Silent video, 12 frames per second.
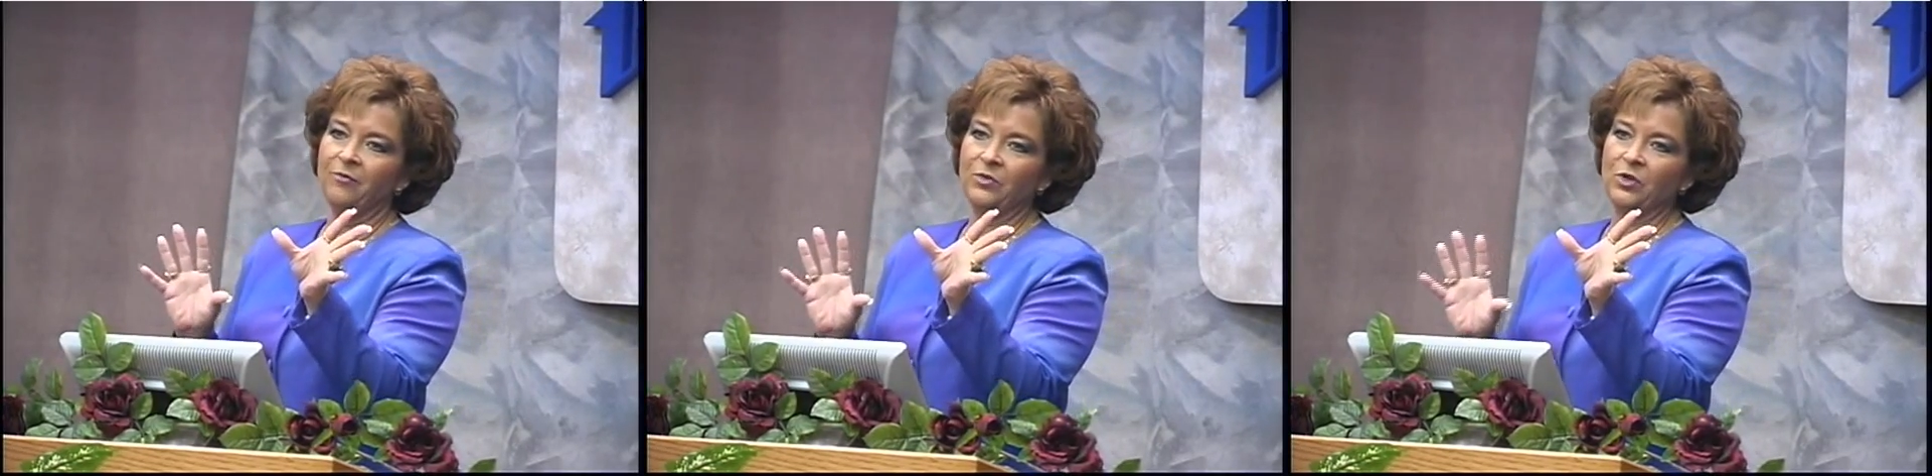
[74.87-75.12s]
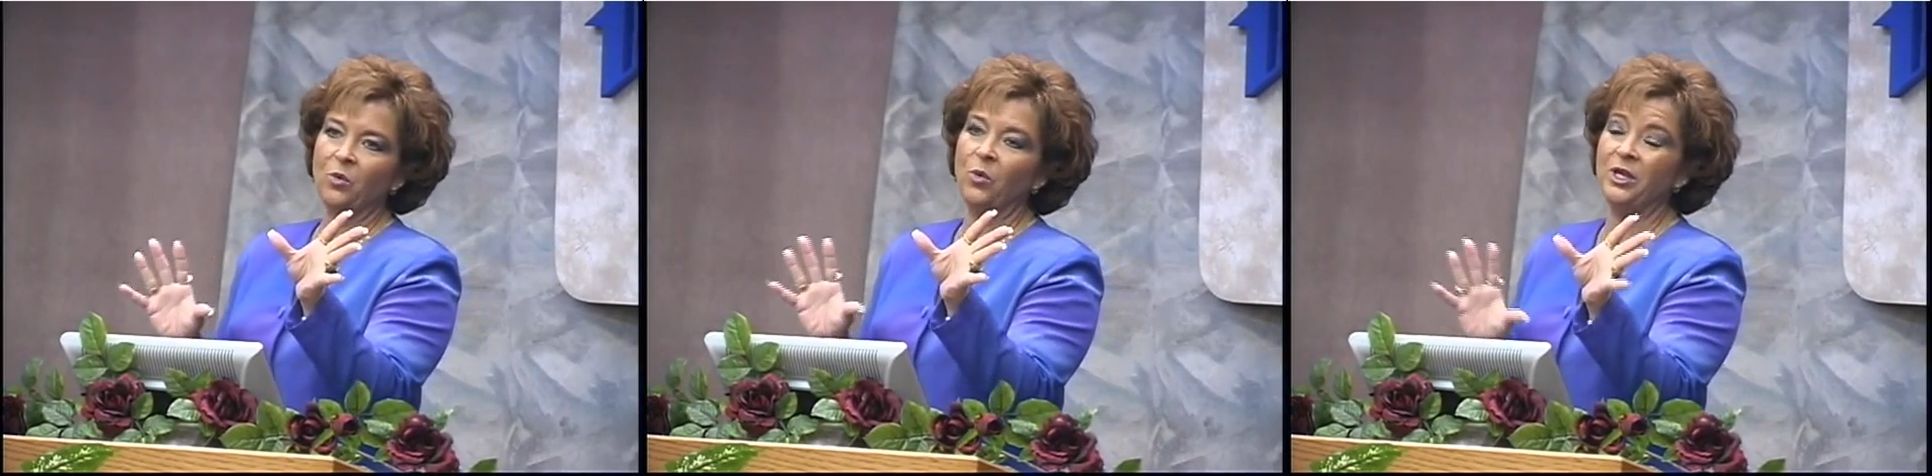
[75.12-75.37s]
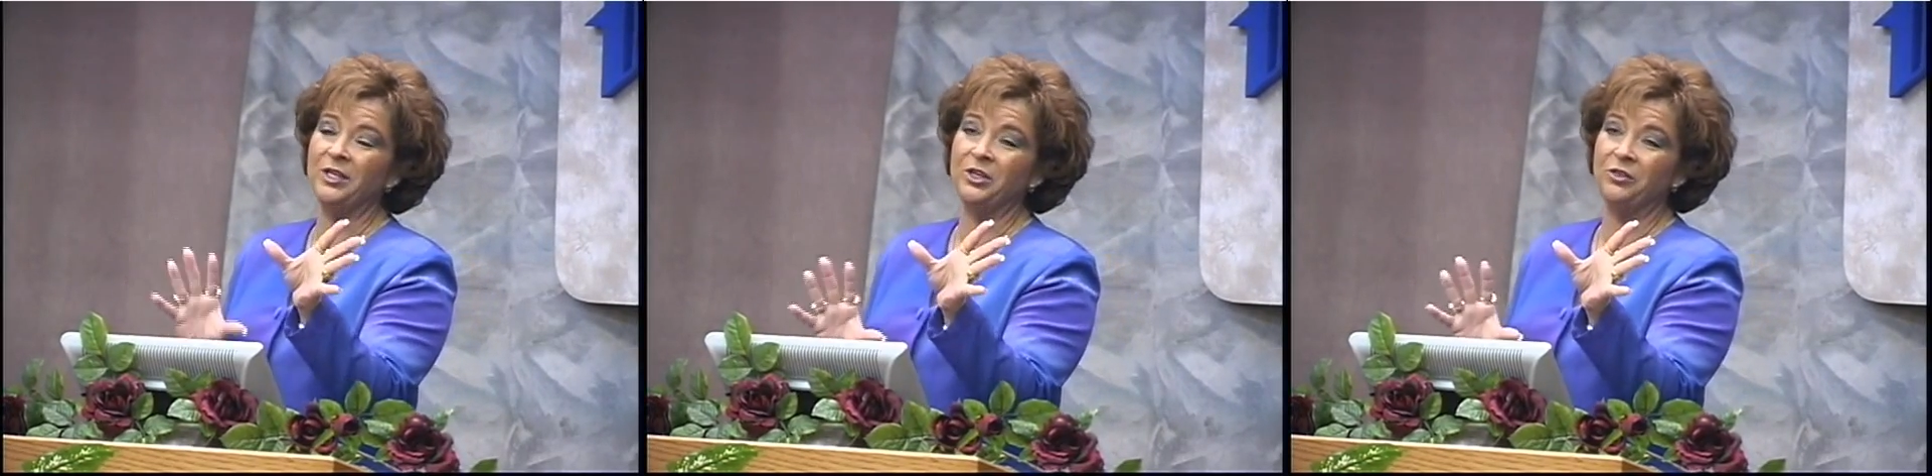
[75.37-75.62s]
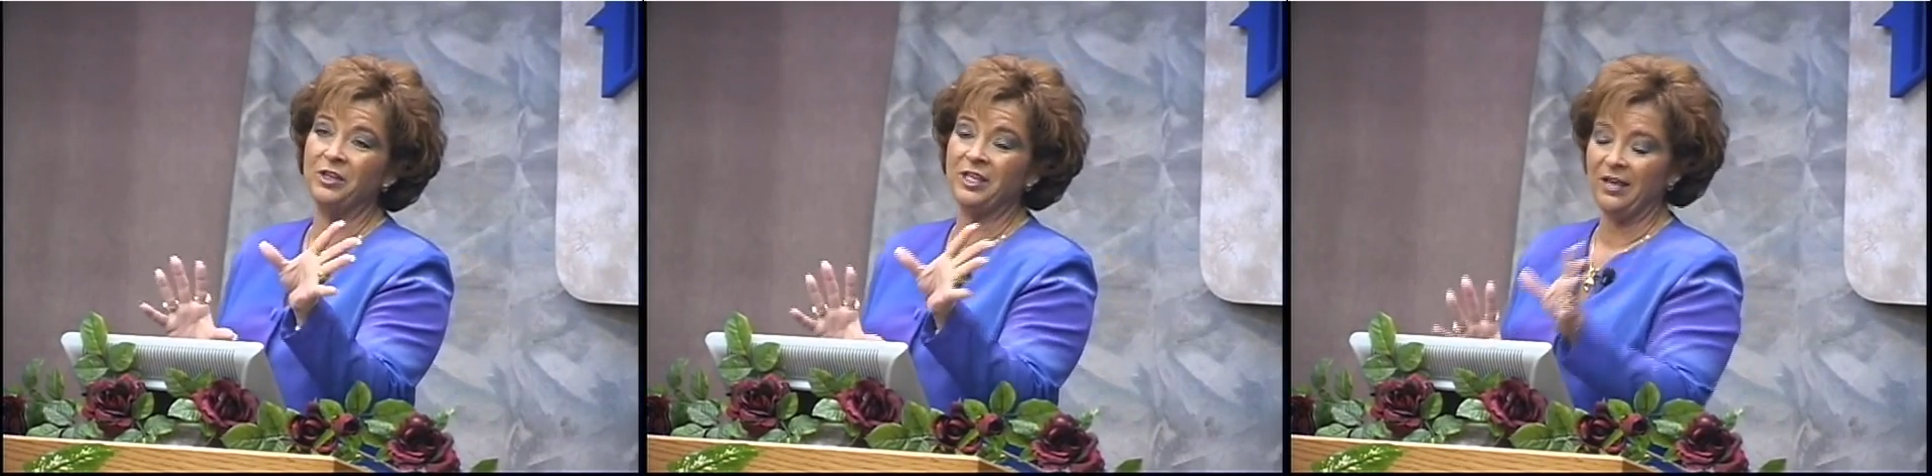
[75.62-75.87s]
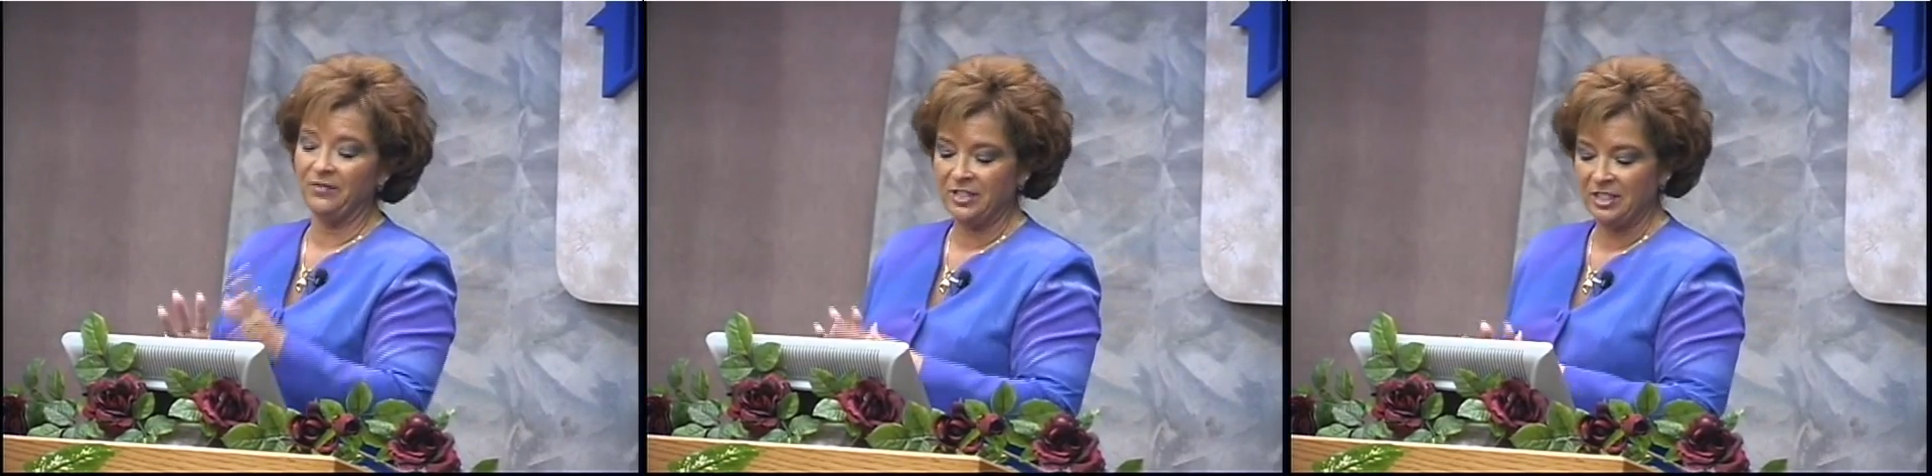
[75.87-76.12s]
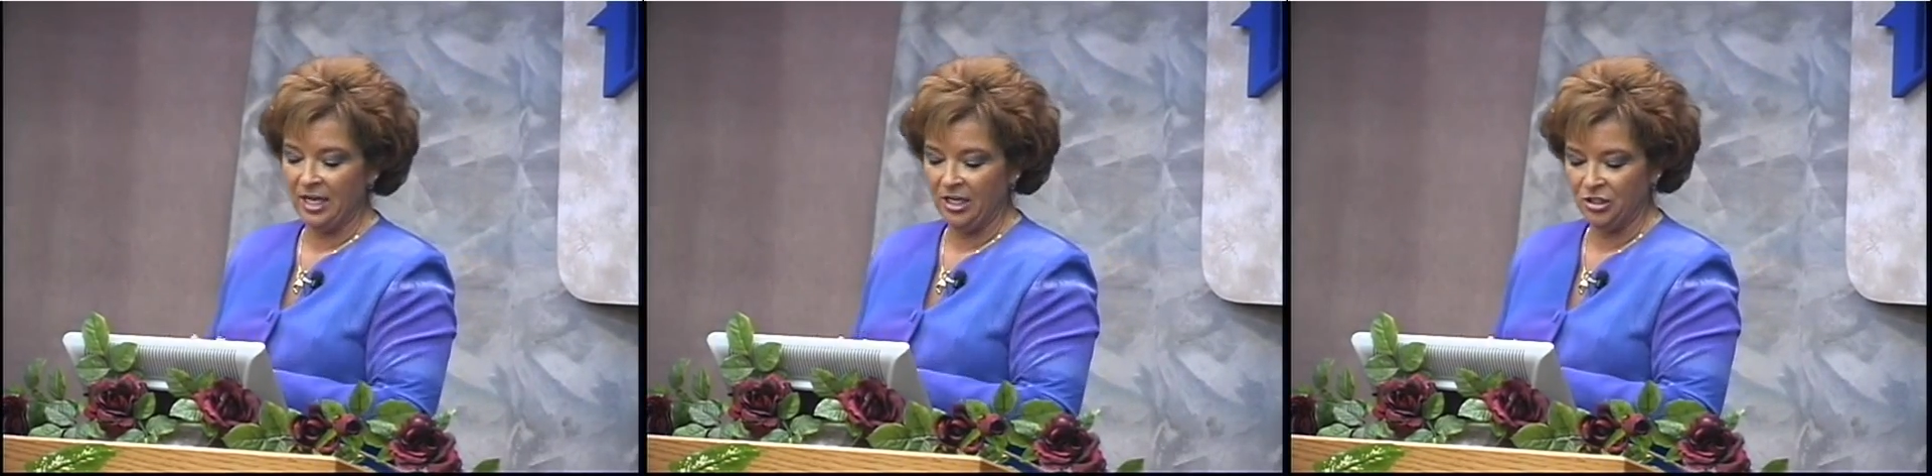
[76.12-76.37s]
so it wouldn't do the
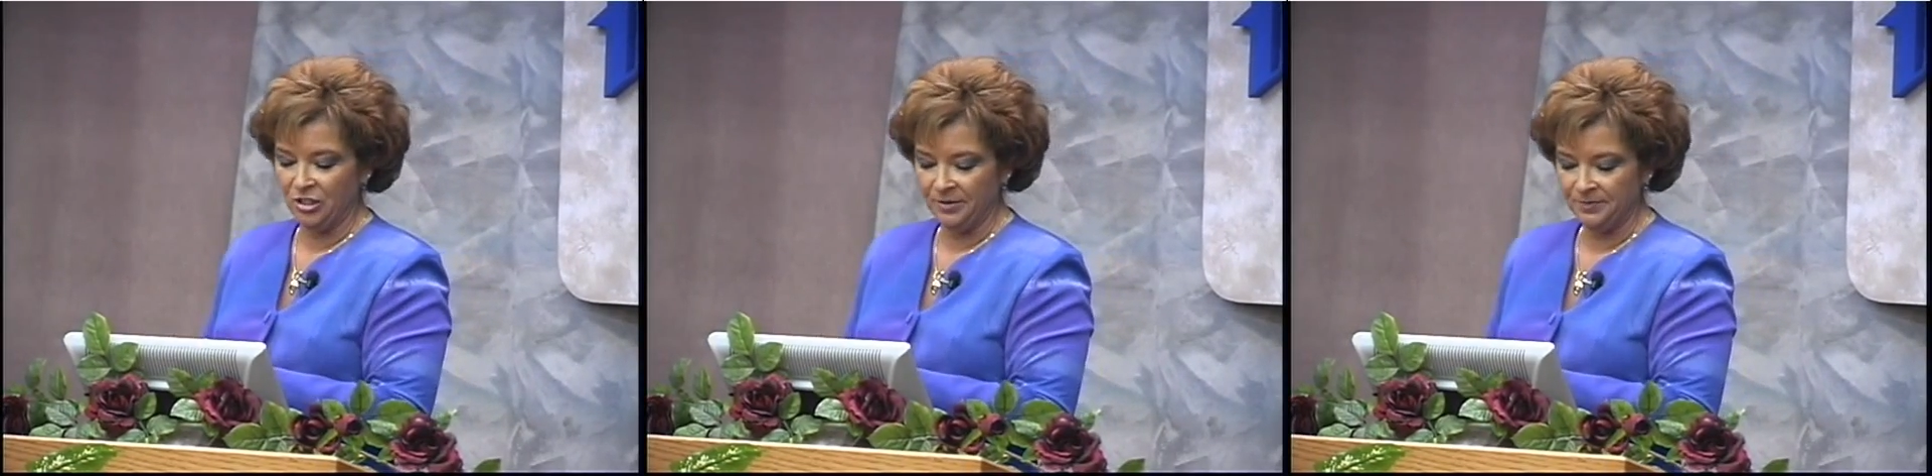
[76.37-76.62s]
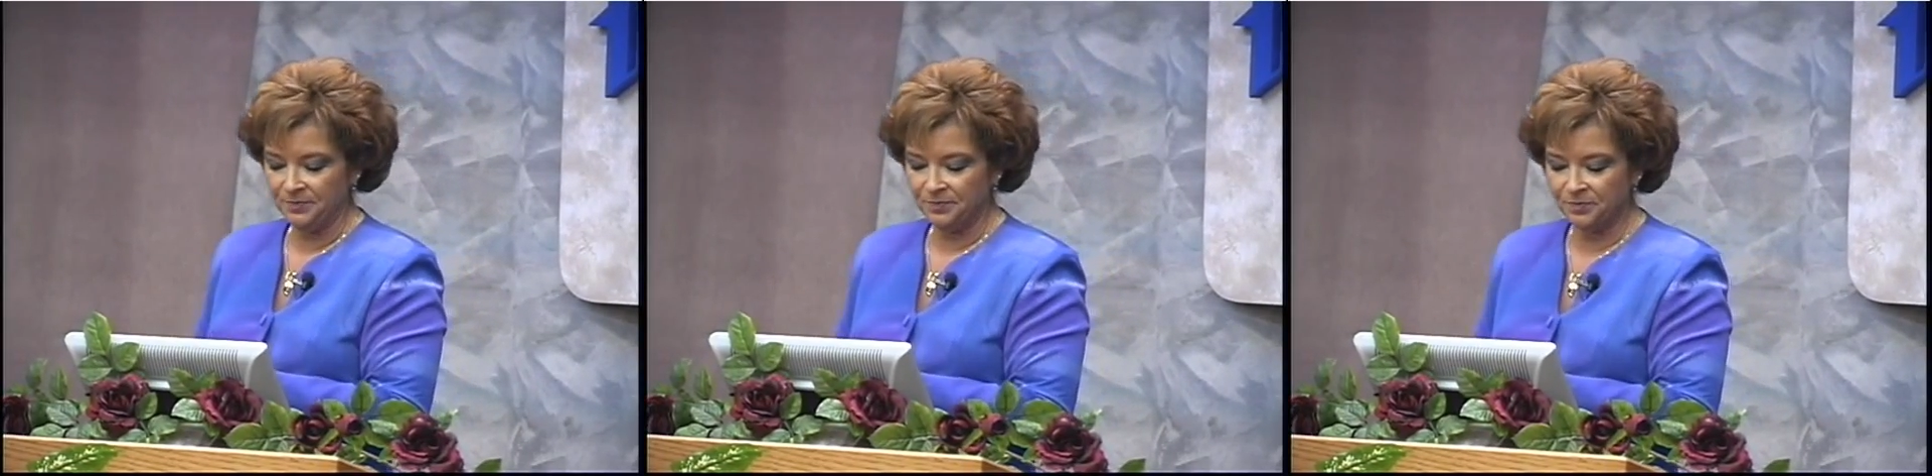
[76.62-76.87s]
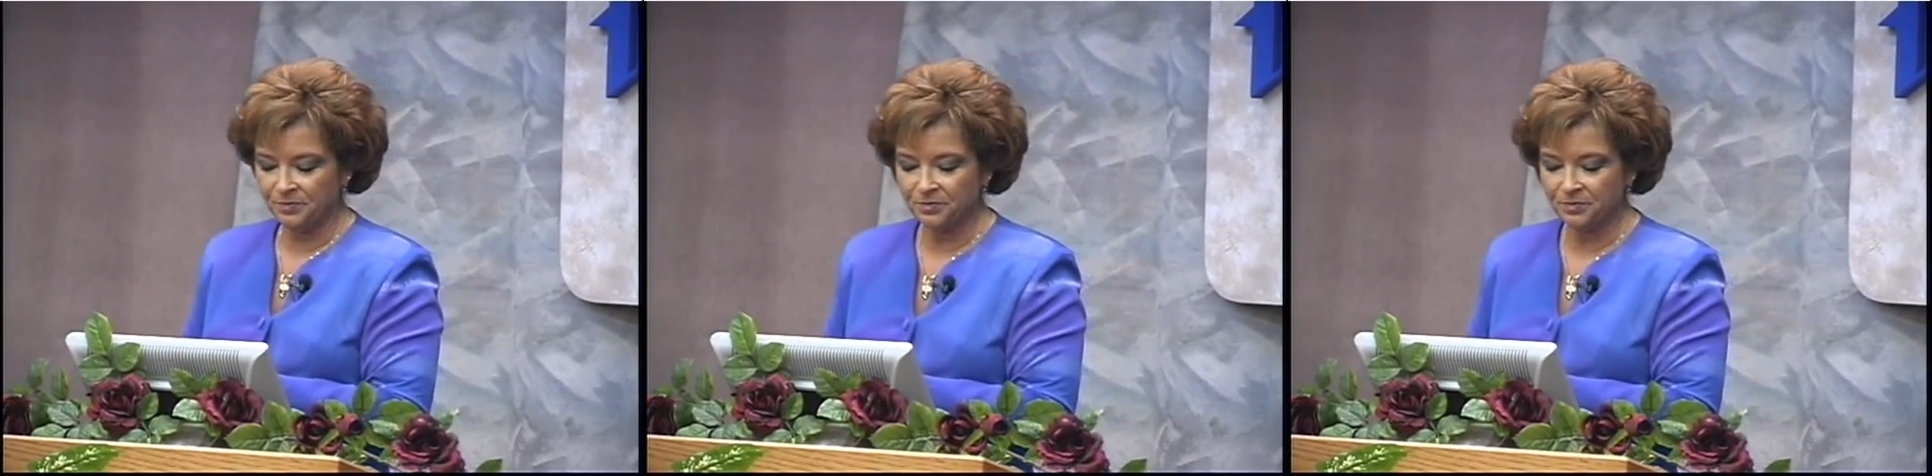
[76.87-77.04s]
devastation.